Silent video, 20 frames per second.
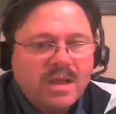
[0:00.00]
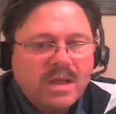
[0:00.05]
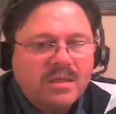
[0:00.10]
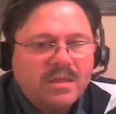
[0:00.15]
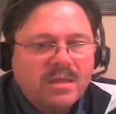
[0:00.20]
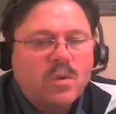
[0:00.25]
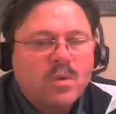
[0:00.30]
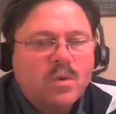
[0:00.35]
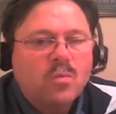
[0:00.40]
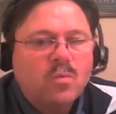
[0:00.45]
and
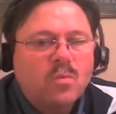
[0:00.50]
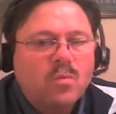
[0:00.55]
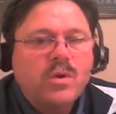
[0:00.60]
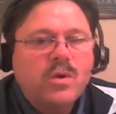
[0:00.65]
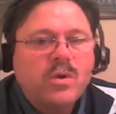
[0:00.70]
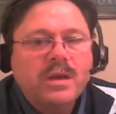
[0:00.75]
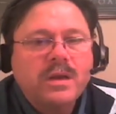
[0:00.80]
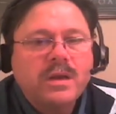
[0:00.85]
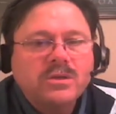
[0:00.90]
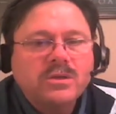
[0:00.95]
then we
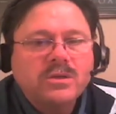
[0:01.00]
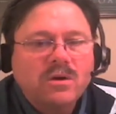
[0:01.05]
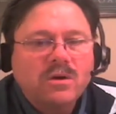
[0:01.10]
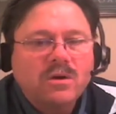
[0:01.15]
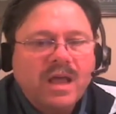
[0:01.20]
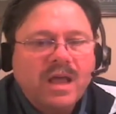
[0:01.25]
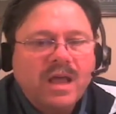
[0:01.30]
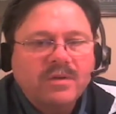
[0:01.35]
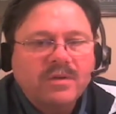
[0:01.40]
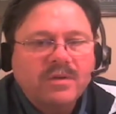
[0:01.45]
really start
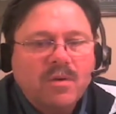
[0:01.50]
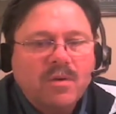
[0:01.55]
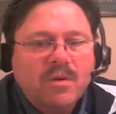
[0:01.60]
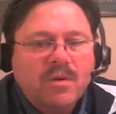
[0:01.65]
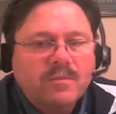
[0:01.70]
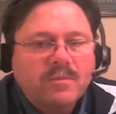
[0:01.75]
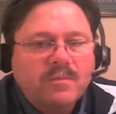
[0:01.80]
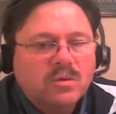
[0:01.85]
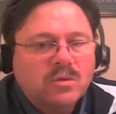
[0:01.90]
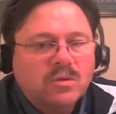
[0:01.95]
having
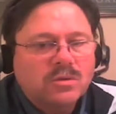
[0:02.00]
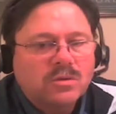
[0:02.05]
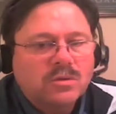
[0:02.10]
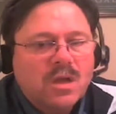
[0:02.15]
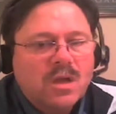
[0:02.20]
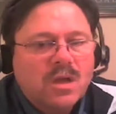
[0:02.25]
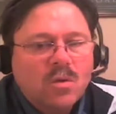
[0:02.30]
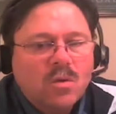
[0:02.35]
problems because